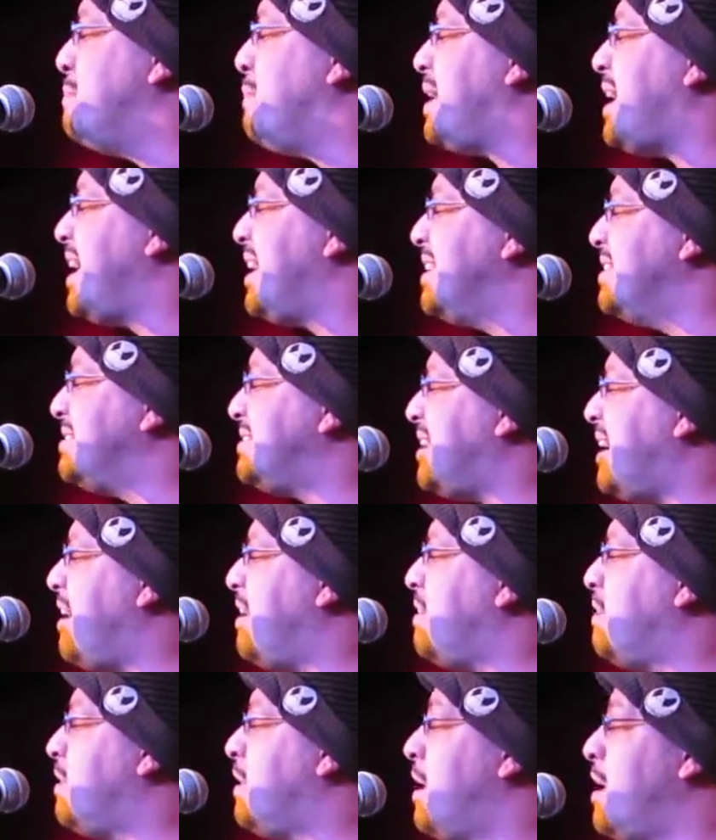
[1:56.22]
but I can
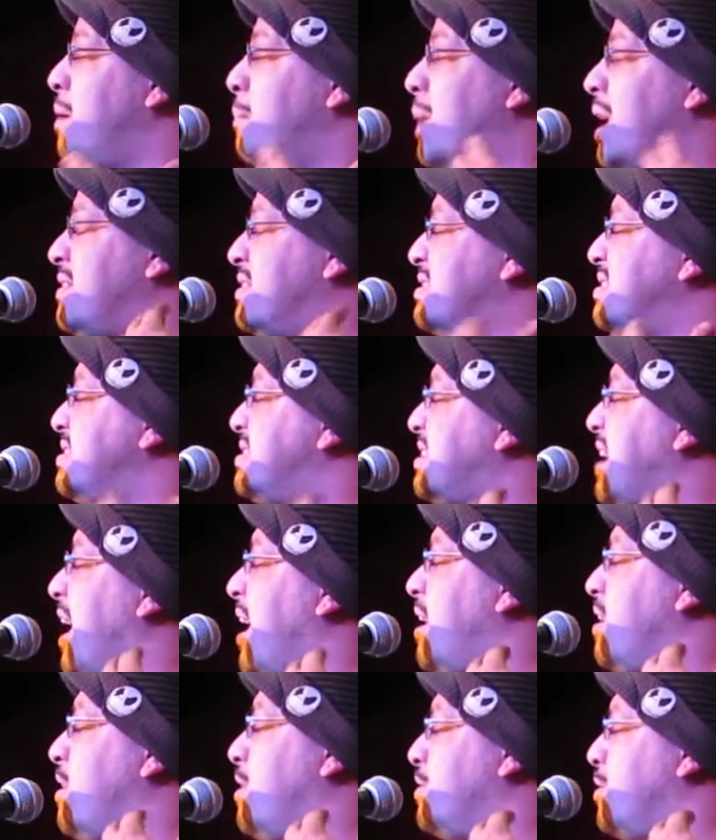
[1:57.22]
tell by the
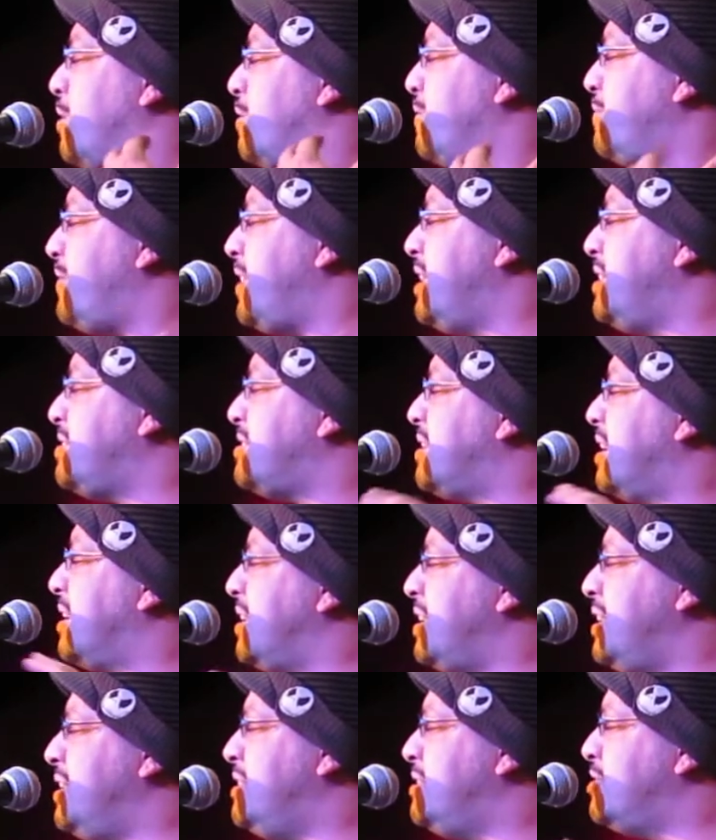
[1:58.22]
sigh on her face
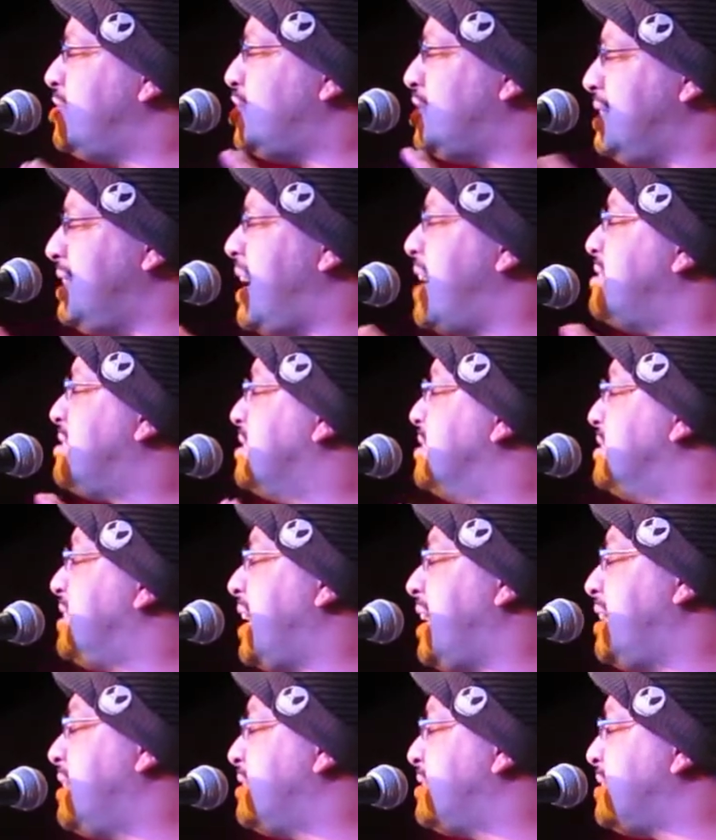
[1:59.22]
that she hasn't
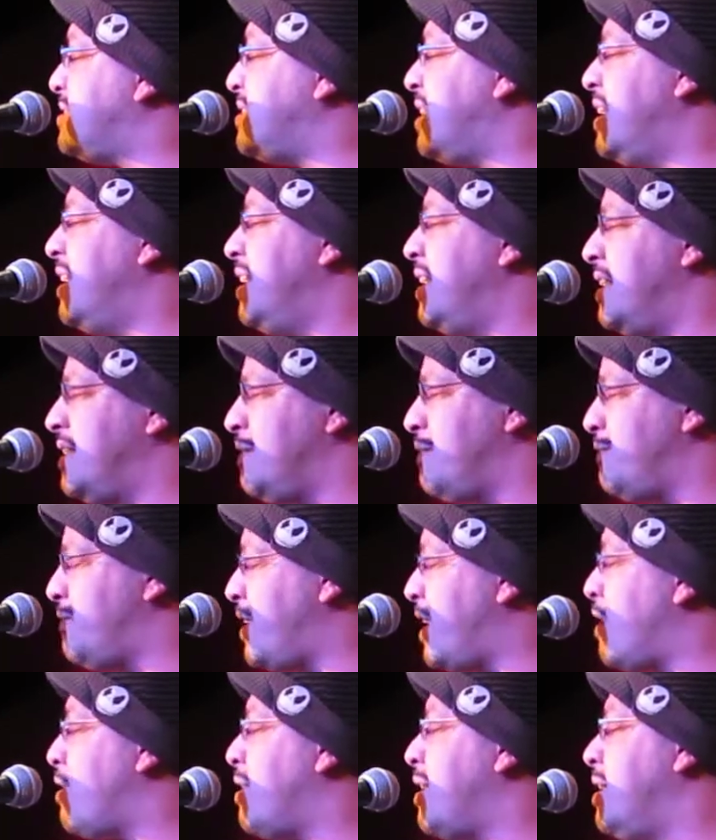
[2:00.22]
danced in a
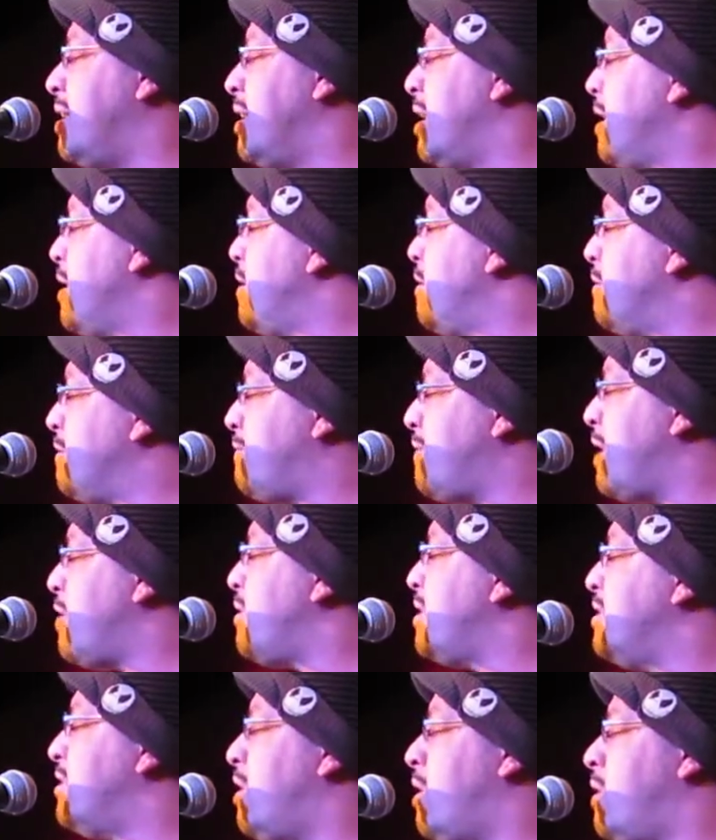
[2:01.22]
very,
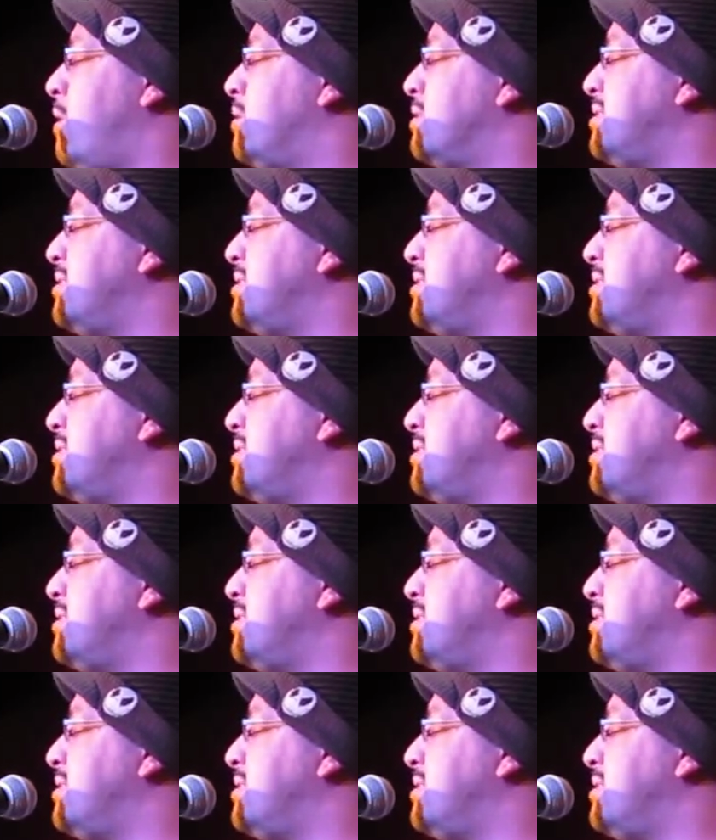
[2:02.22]
very long